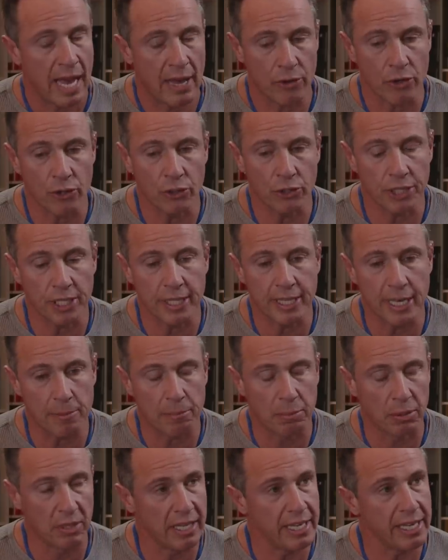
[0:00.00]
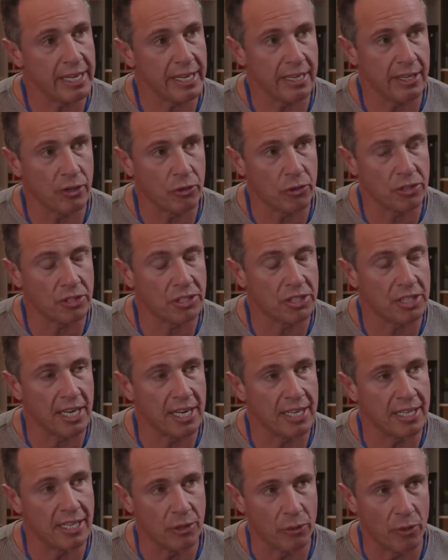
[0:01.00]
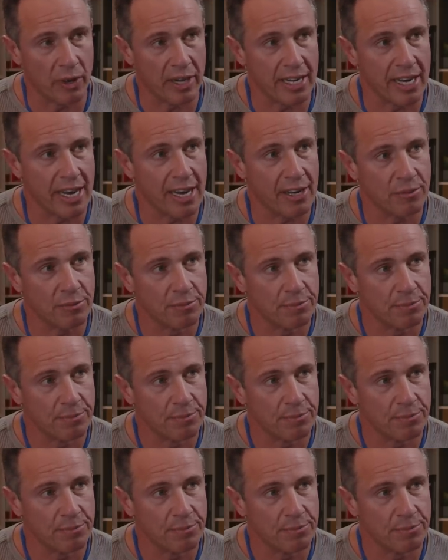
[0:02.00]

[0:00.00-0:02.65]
How do you see that playing in our society right now?